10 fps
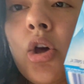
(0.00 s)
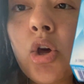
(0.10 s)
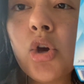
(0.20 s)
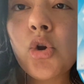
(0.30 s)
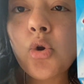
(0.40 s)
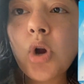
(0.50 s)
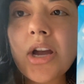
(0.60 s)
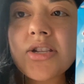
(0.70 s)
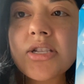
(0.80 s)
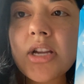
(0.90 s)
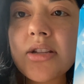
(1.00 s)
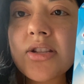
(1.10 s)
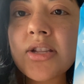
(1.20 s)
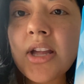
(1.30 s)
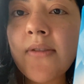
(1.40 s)
Crest
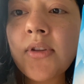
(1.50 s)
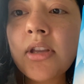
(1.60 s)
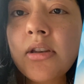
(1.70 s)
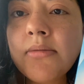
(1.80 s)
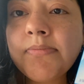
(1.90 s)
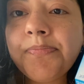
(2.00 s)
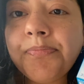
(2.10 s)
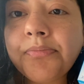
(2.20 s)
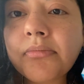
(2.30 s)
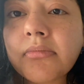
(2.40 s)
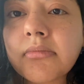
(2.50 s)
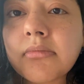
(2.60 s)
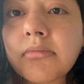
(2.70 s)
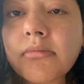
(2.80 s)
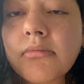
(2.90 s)
7.
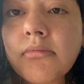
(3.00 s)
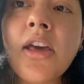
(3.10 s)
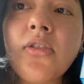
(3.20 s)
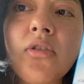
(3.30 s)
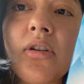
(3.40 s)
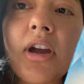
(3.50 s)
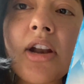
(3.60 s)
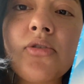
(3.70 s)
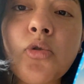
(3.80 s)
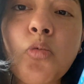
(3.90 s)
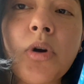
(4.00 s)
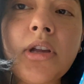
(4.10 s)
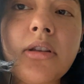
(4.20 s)
There, I don't know what,